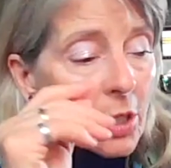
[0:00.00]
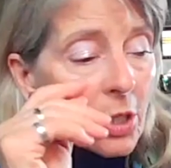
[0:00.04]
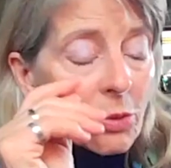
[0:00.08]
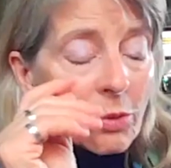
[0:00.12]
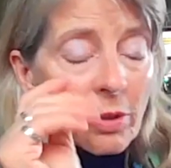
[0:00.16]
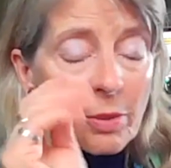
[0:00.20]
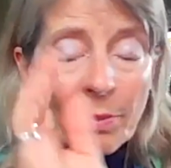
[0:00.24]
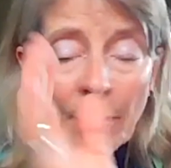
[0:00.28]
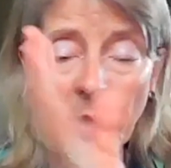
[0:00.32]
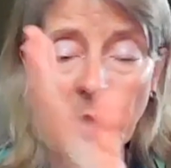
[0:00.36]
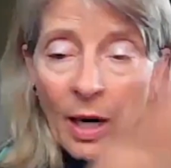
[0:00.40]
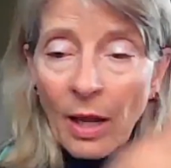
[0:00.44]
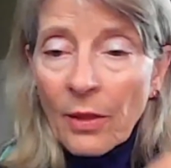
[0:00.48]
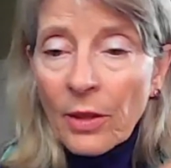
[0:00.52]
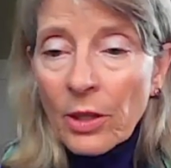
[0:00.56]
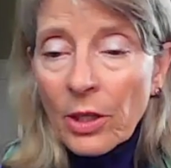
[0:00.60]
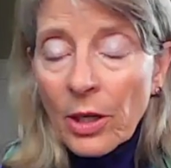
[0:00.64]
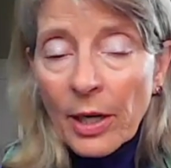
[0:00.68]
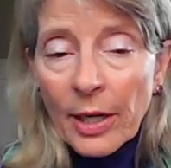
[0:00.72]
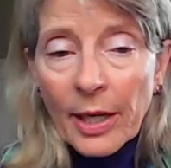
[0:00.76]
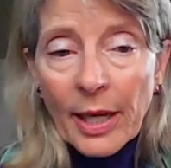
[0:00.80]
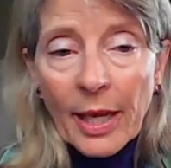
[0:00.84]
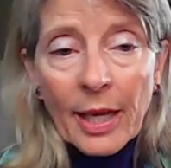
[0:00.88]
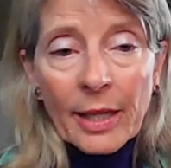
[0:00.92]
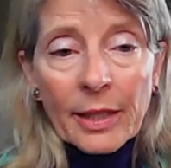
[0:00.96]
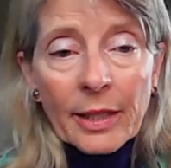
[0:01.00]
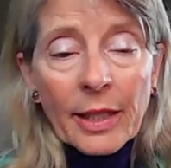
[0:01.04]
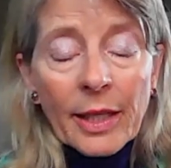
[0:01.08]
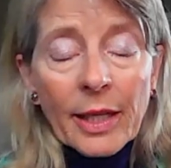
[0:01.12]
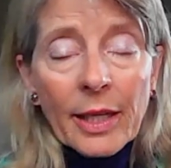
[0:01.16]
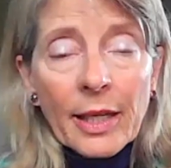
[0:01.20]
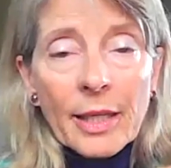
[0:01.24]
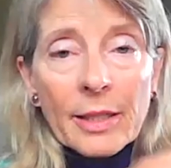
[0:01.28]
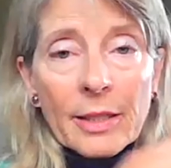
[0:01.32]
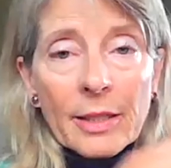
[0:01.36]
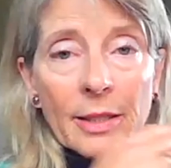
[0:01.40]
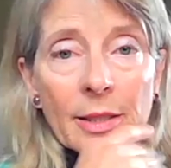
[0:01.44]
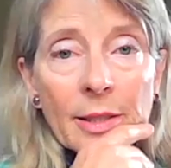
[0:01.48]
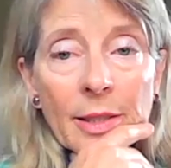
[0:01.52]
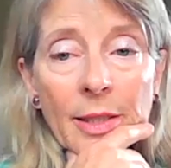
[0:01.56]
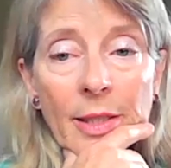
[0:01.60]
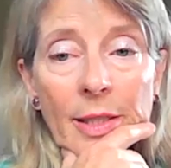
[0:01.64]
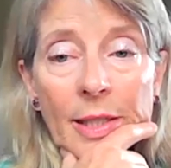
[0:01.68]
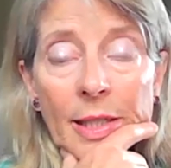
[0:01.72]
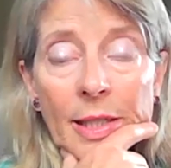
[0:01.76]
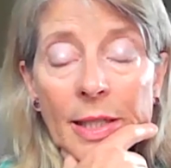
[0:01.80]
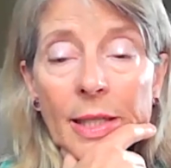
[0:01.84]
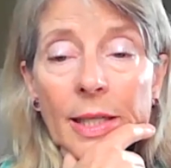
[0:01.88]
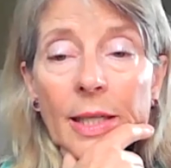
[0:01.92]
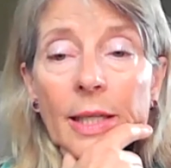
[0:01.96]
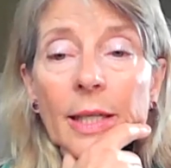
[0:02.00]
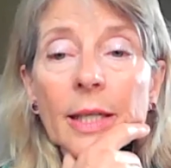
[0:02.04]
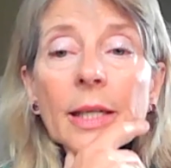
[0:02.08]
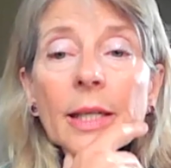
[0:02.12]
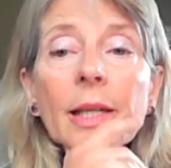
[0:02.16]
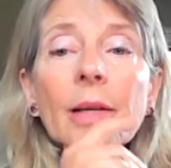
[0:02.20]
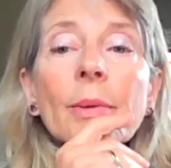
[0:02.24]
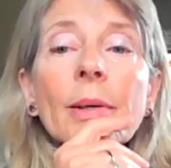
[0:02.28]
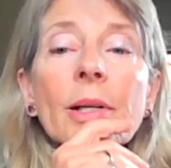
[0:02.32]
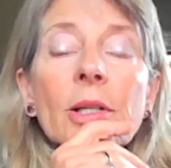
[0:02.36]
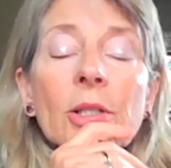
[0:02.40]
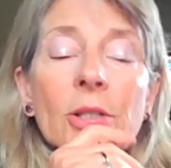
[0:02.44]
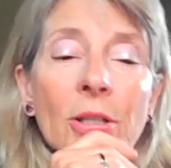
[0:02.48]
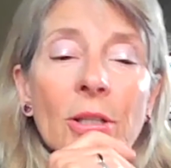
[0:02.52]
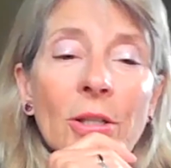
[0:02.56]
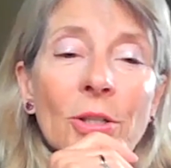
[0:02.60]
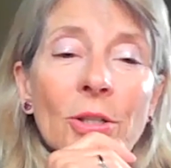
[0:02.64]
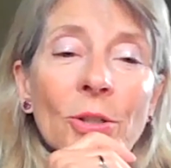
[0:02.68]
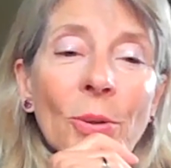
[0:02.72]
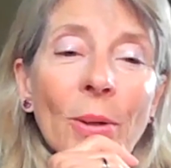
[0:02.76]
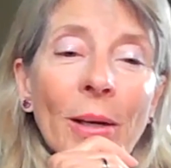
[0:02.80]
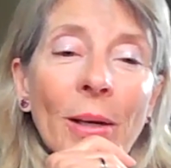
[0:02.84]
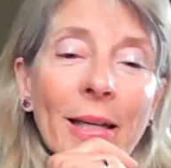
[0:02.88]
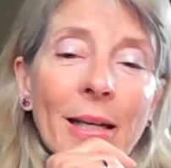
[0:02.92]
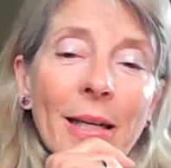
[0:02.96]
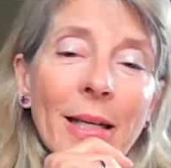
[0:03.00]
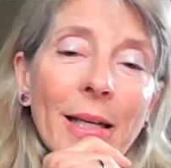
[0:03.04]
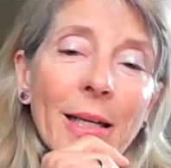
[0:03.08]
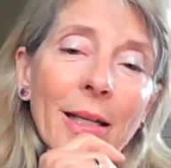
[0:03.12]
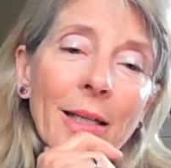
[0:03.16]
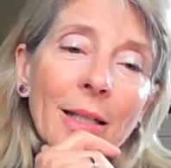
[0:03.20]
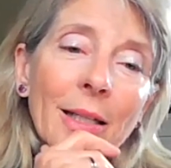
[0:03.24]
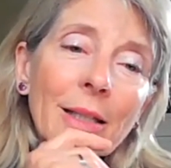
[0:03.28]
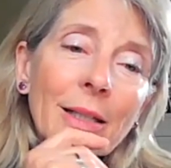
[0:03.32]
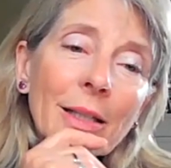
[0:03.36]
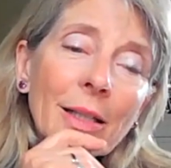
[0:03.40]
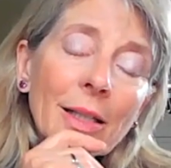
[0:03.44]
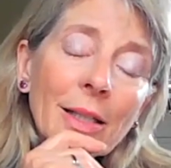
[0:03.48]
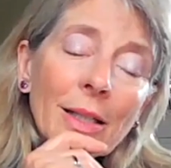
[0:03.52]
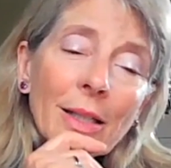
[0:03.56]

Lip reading: We bought all the Narcan kits, and I went to the training